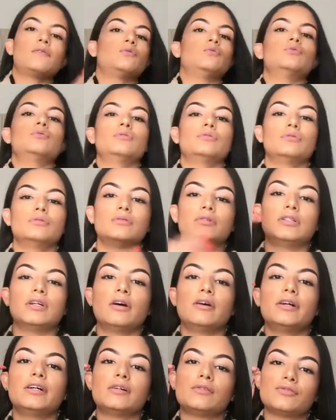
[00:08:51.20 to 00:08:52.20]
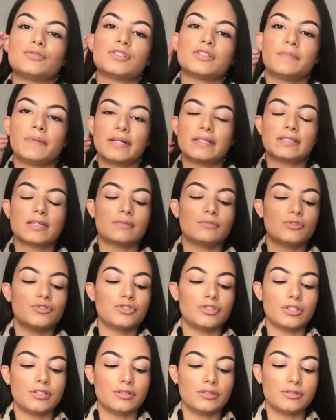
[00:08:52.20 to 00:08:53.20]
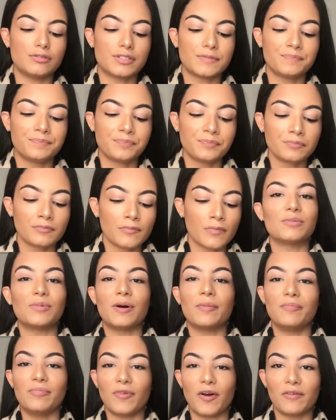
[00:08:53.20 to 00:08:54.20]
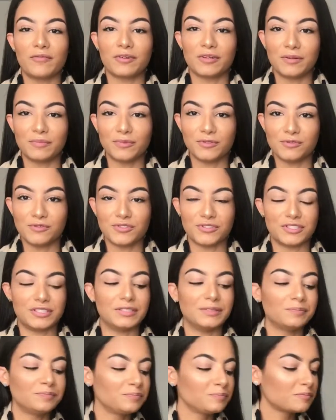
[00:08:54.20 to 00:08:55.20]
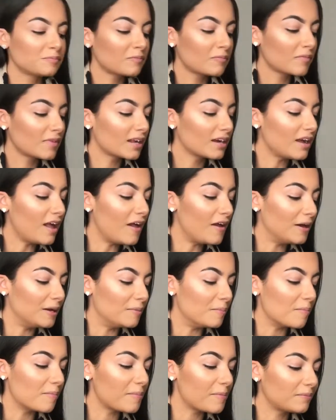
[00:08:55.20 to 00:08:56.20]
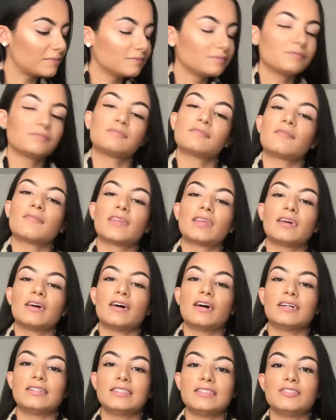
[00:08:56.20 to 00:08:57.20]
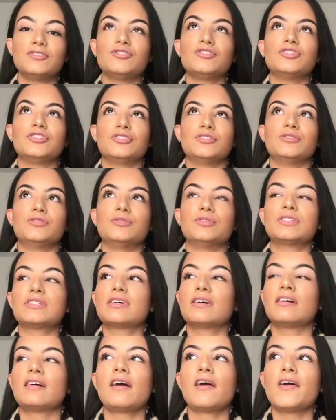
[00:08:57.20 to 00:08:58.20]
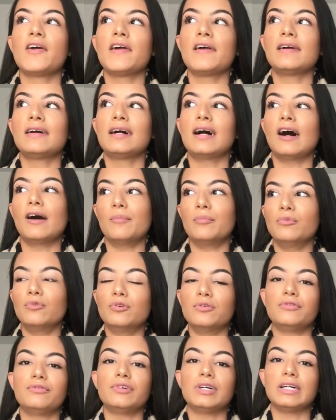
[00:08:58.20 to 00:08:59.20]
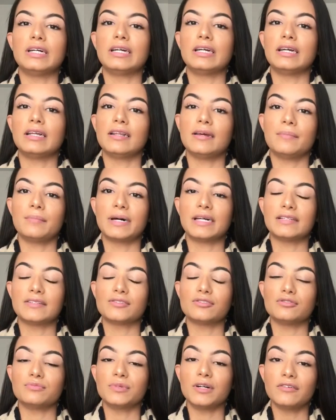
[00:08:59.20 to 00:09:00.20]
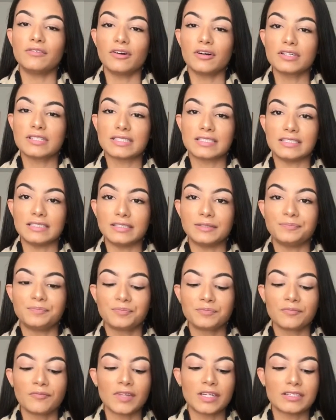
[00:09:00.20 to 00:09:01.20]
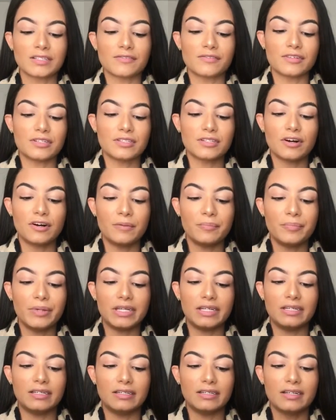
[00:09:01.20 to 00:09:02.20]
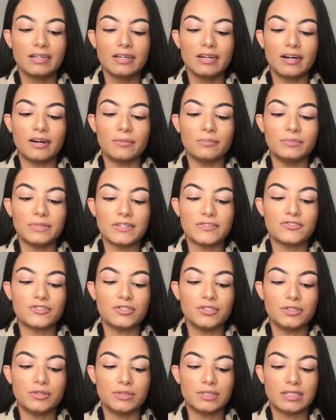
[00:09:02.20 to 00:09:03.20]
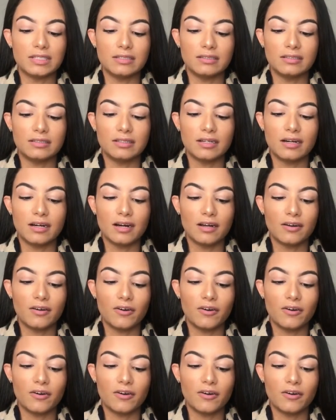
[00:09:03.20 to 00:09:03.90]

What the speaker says: or night, it just depends how much I use. You know what, I'm not even gonna bullshit. I did use a Morphe lip pencil, but I've lost it. So for the time being, I'm literally using an